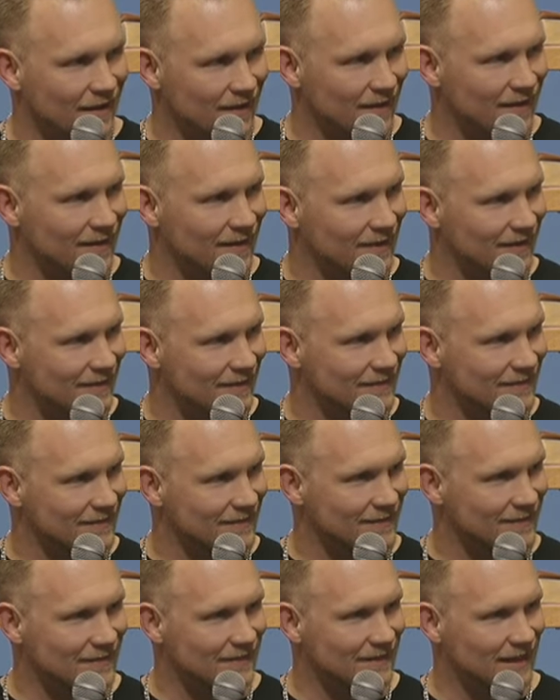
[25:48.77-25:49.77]
Ah,
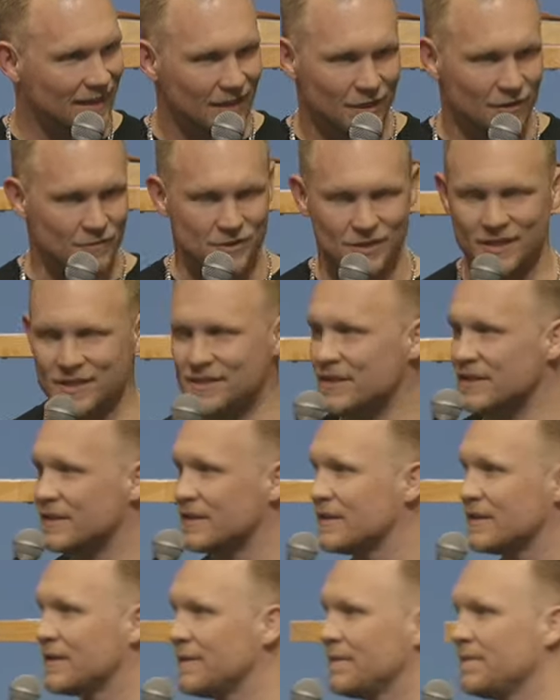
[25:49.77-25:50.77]
I love
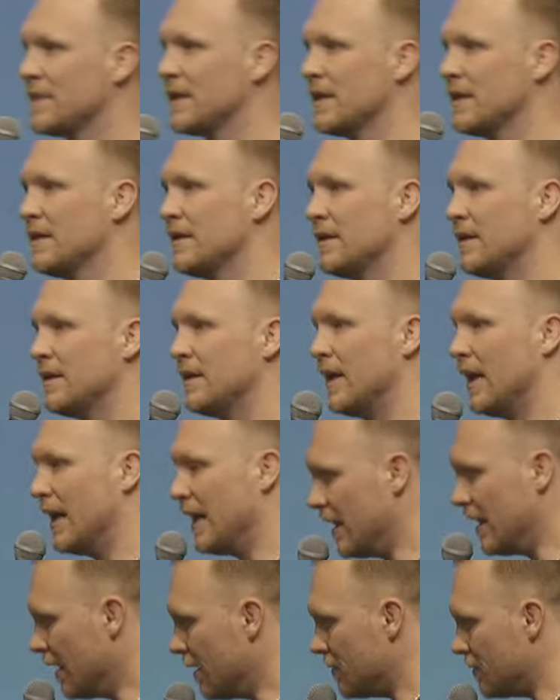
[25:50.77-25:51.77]
Jesus.
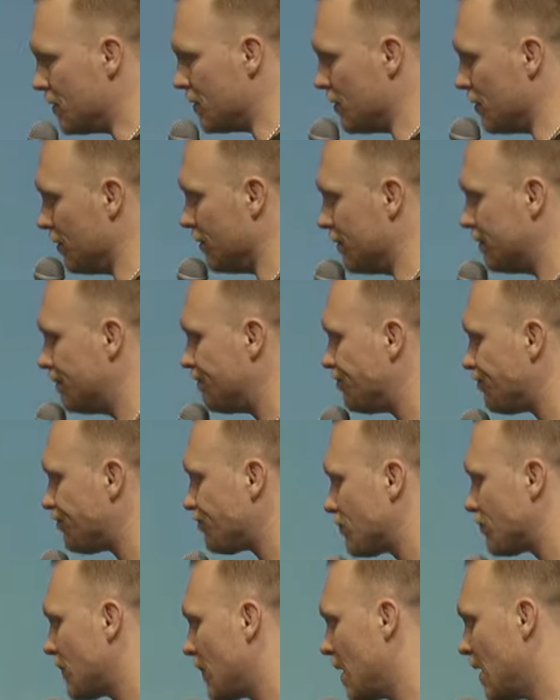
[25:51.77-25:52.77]
And he loves you.
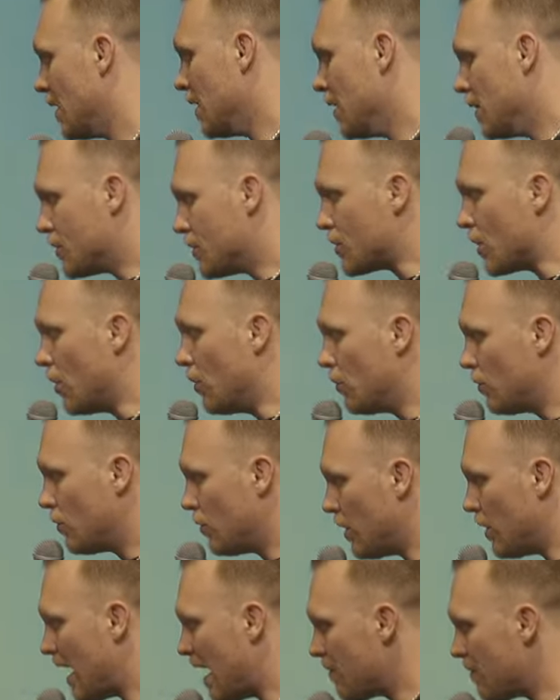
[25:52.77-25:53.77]
So
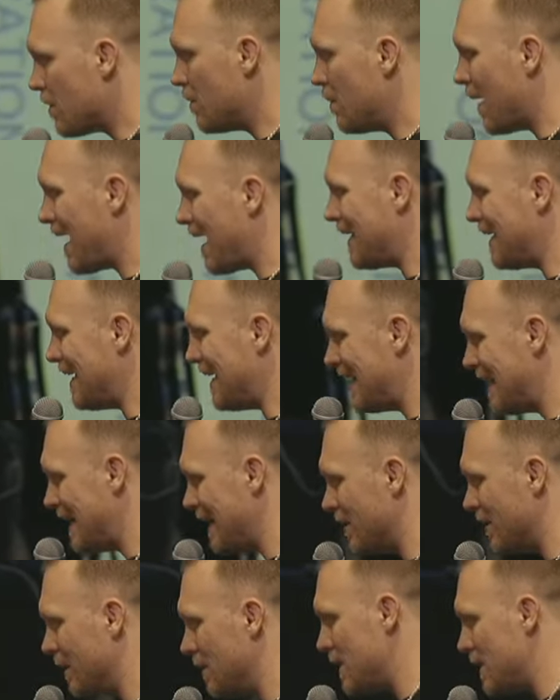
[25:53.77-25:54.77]
everybody
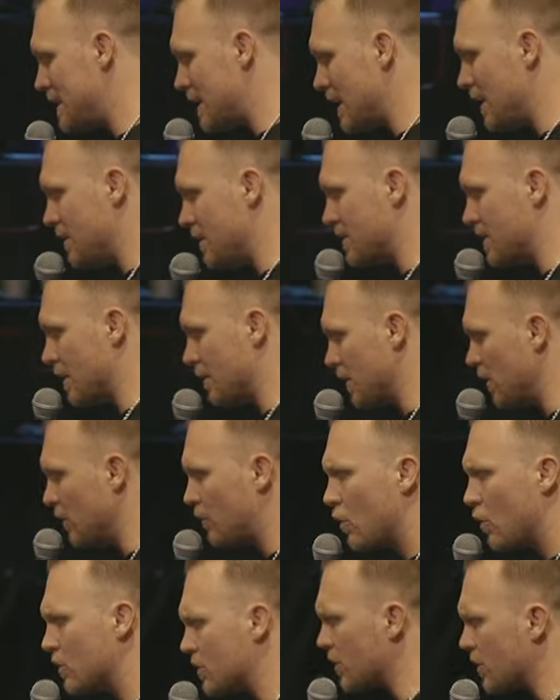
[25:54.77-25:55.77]
in here, let me tell you something.
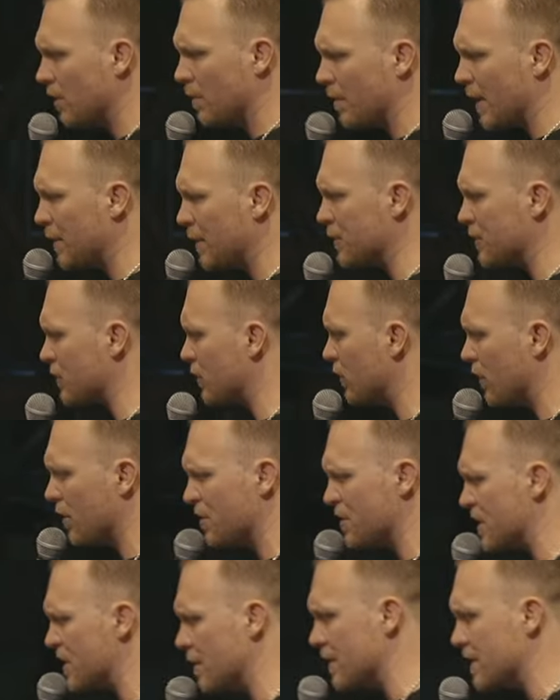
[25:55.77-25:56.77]
Of course, go to Bible school,
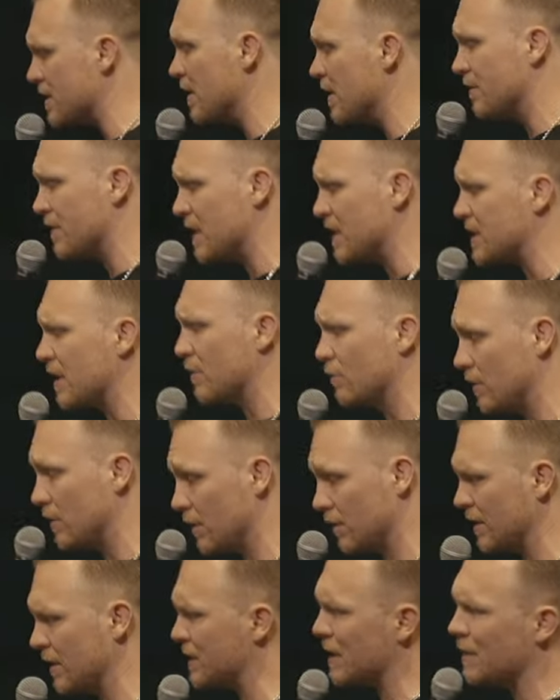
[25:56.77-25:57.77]
go to cemetery. If that's
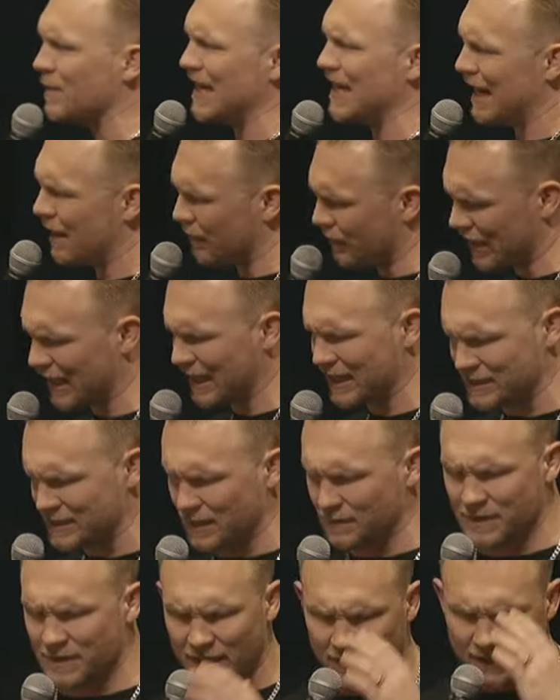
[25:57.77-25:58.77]
seminary, I got to
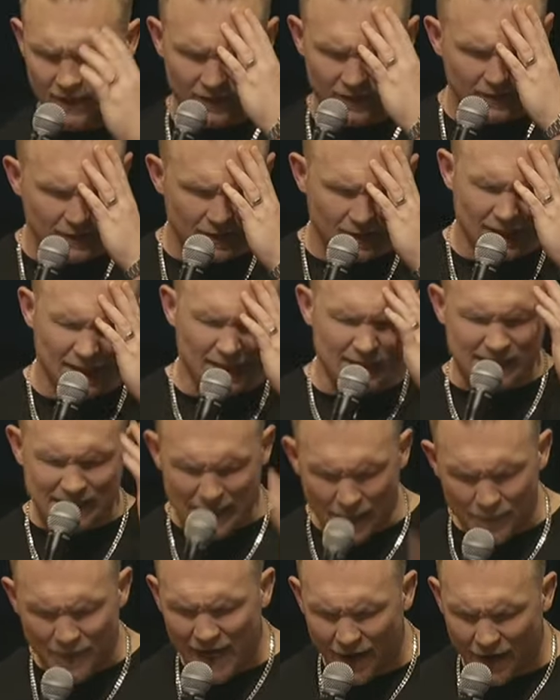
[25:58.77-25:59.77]
stop saying that.
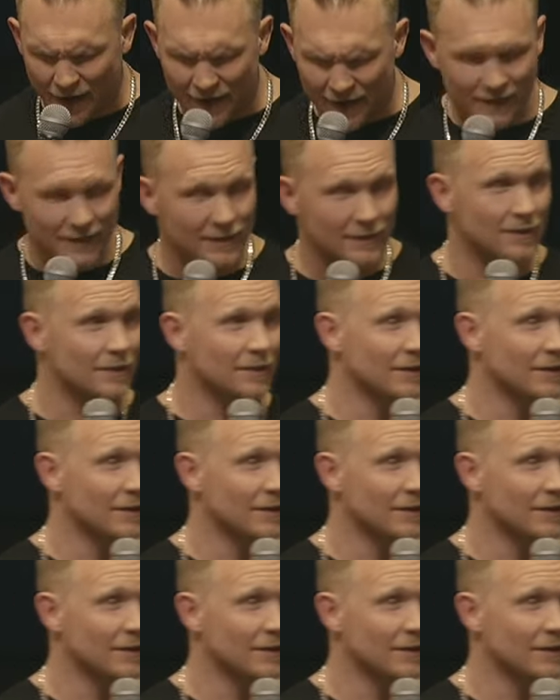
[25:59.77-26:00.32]
Seminary.